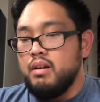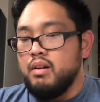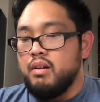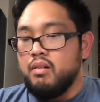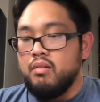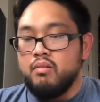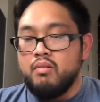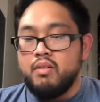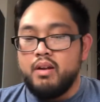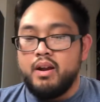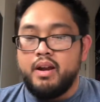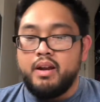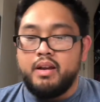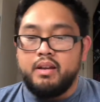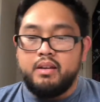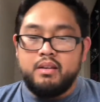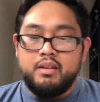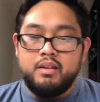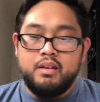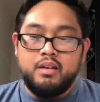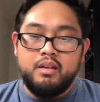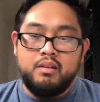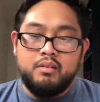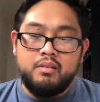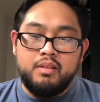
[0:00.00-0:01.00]
All right,
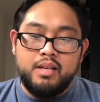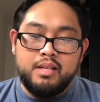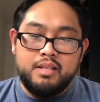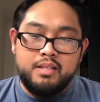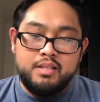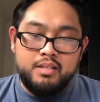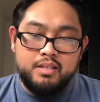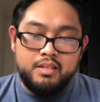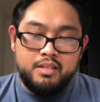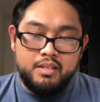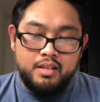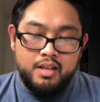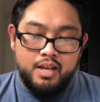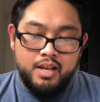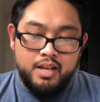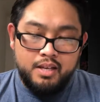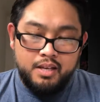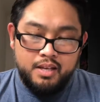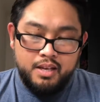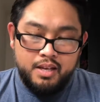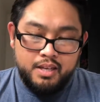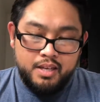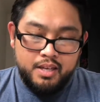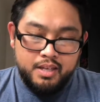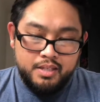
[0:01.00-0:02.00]
that's I
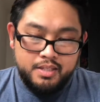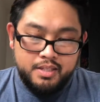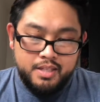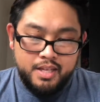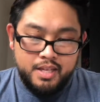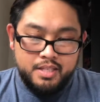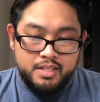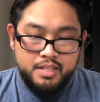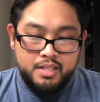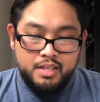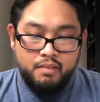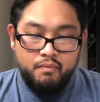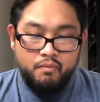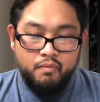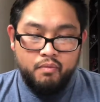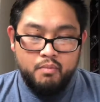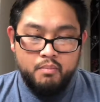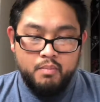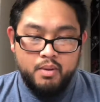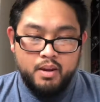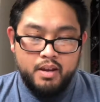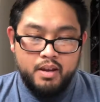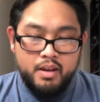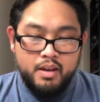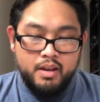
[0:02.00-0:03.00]
guess that's it for
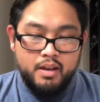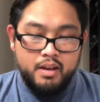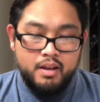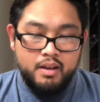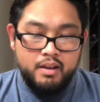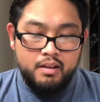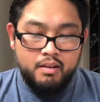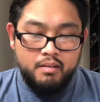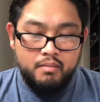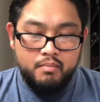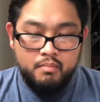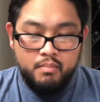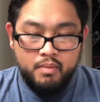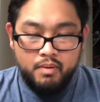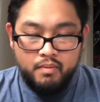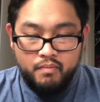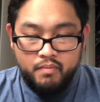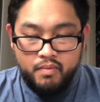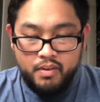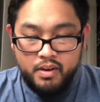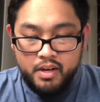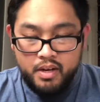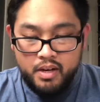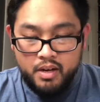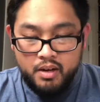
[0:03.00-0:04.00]
my
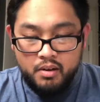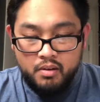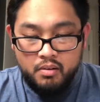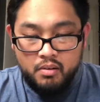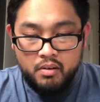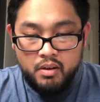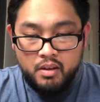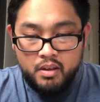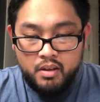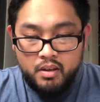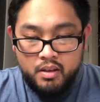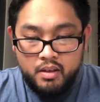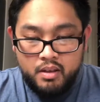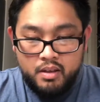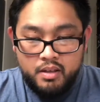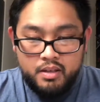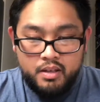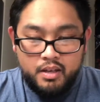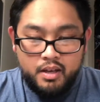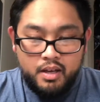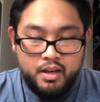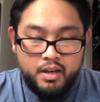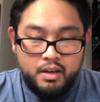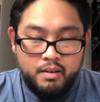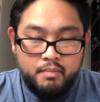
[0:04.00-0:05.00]
video.
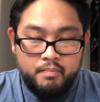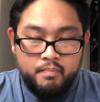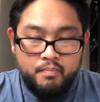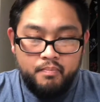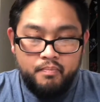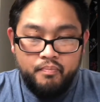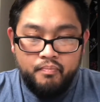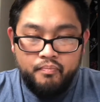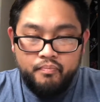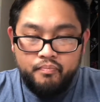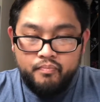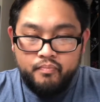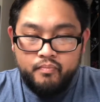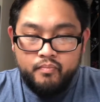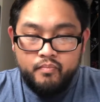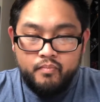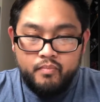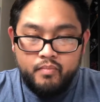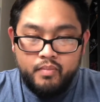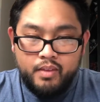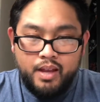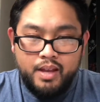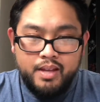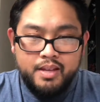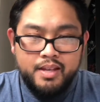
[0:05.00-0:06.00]
Um,
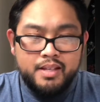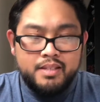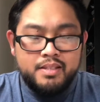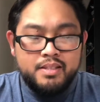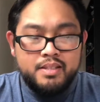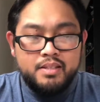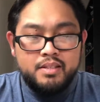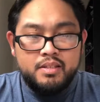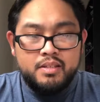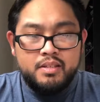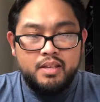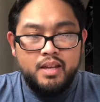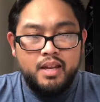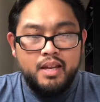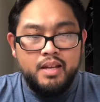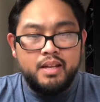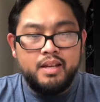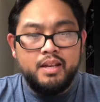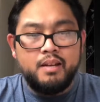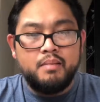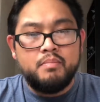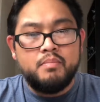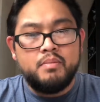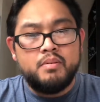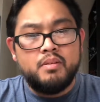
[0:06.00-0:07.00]
I guess this
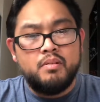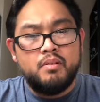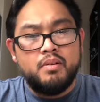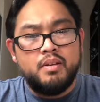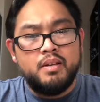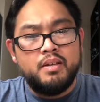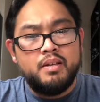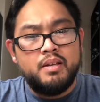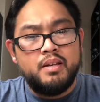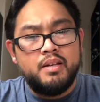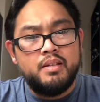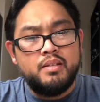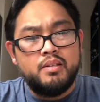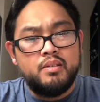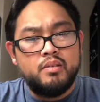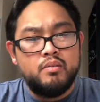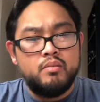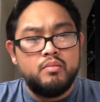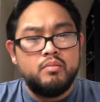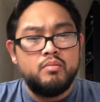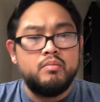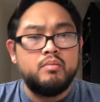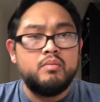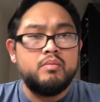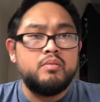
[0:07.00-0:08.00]
ended up turning
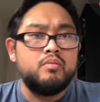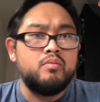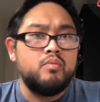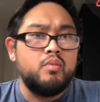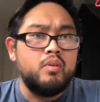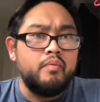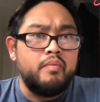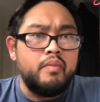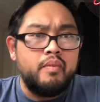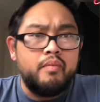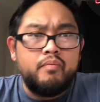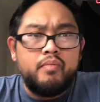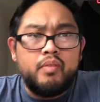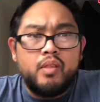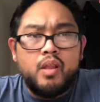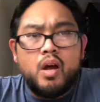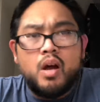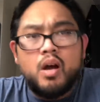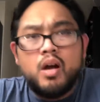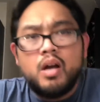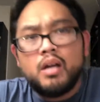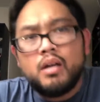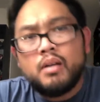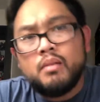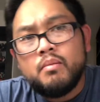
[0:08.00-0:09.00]
into sort of a
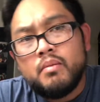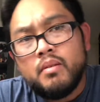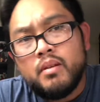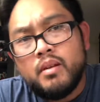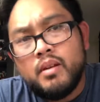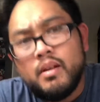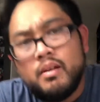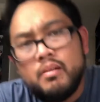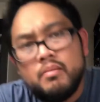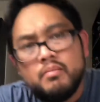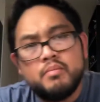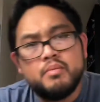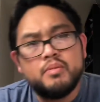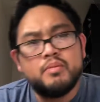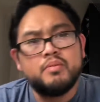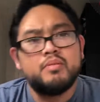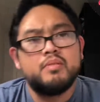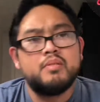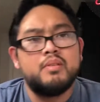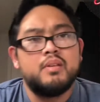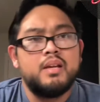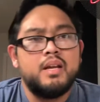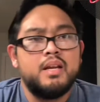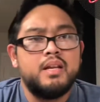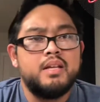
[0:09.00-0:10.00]
vlog,
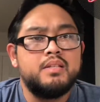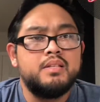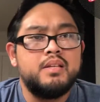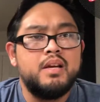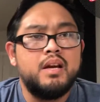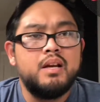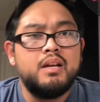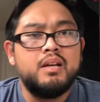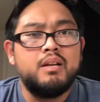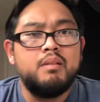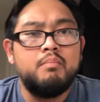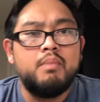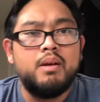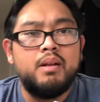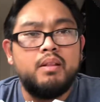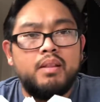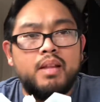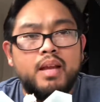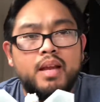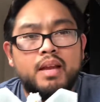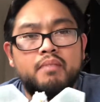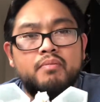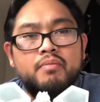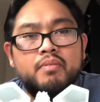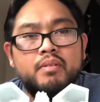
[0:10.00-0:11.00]
just kind of talking about
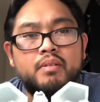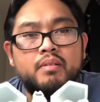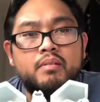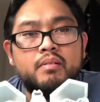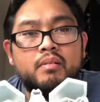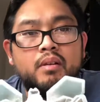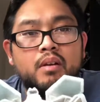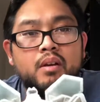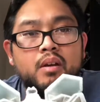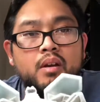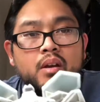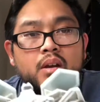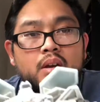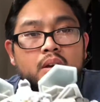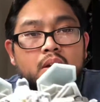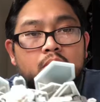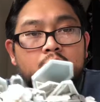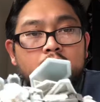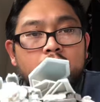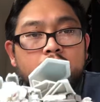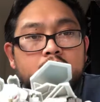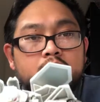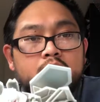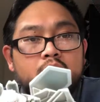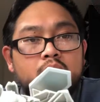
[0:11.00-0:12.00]
life and
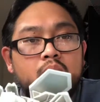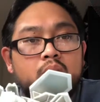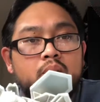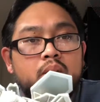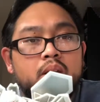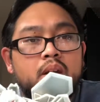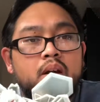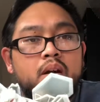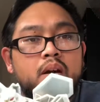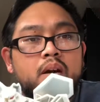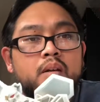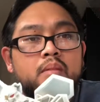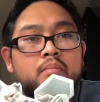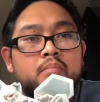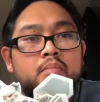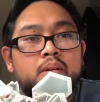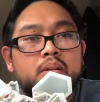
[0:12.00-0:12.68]
what's going on.